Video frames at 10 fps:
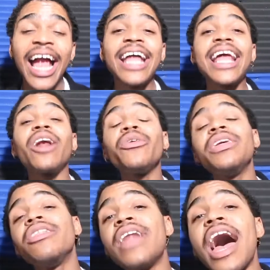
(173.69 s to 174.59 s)
And not
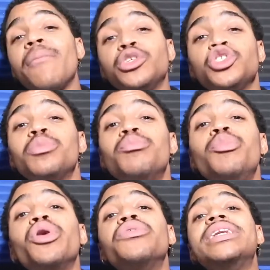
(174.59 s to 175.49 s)
only that, but you're
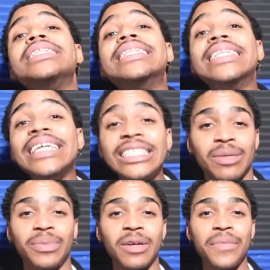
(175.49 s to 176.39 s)
building discipline,